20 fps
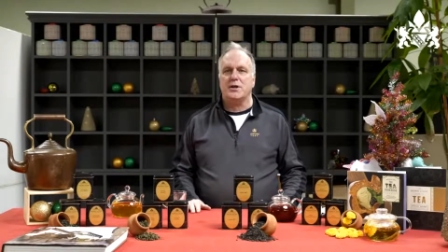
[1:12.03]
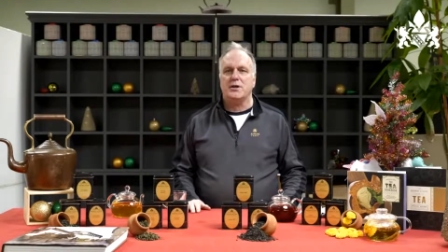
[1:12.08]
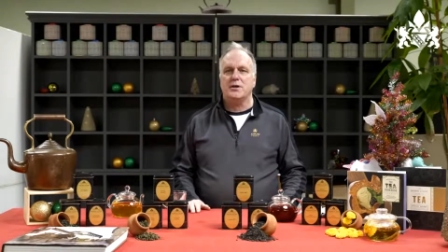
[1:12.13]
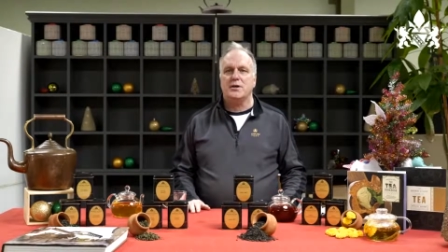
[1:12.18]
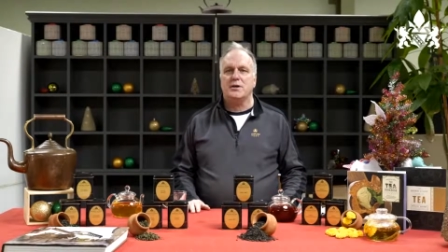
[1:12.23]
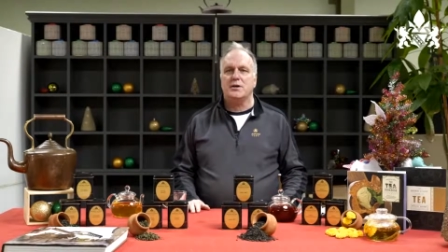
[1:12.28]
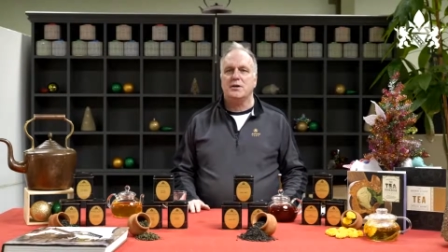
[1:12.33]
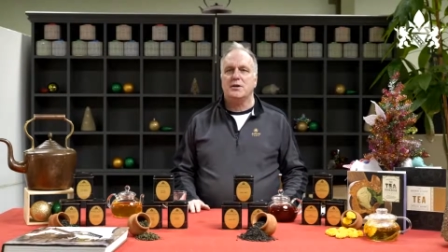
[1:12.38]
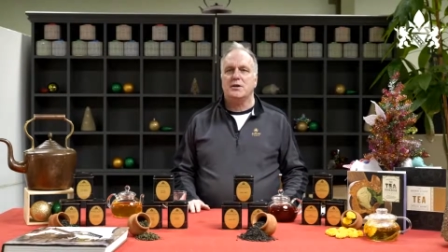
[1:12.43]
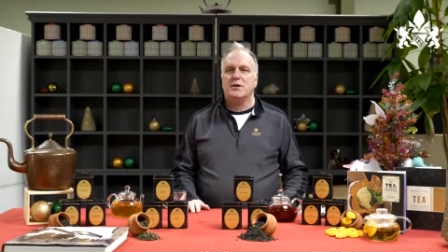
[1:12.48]

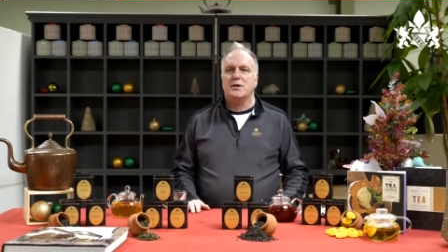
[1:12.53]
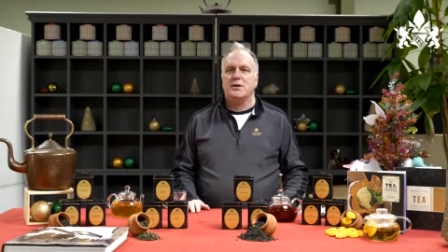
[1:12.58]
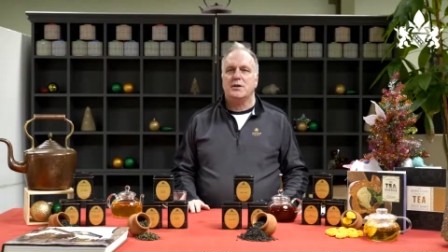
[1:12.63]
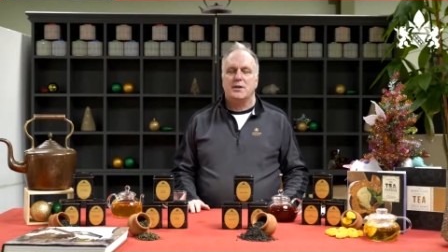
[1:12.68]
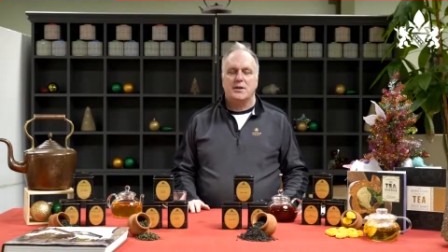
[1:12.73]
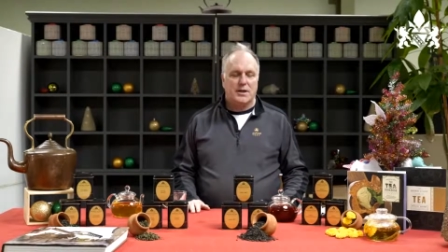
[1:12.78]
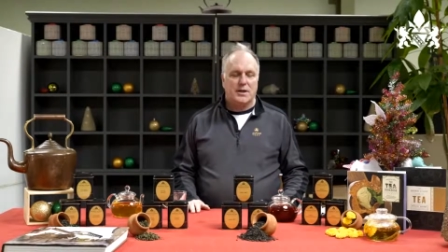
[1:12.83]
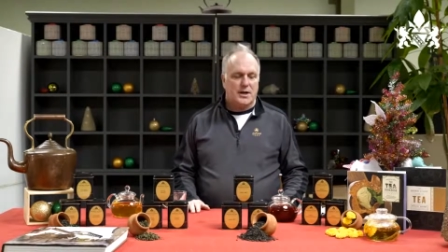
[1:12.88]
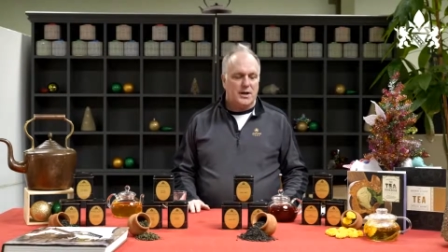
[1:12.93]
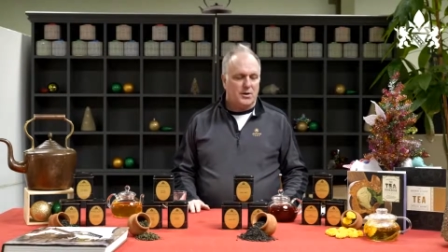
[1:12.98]
Now
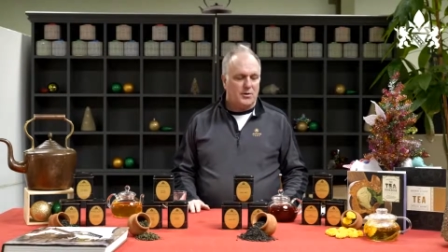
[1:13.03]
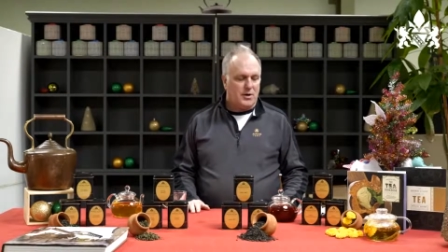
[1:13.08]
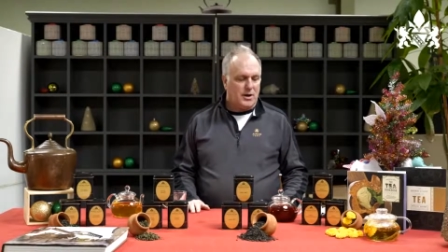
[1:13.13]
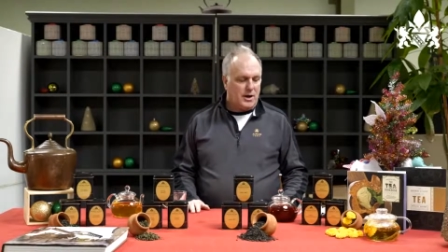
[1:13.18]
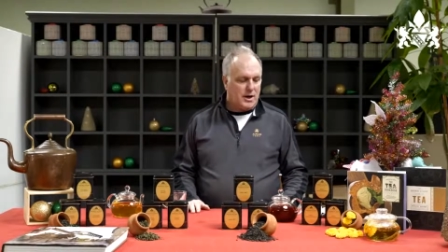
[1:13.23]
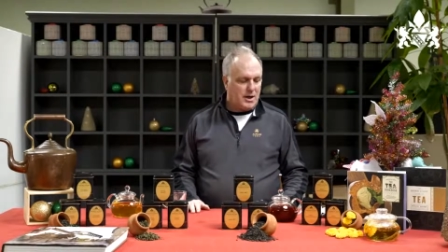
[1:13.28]
I'm up here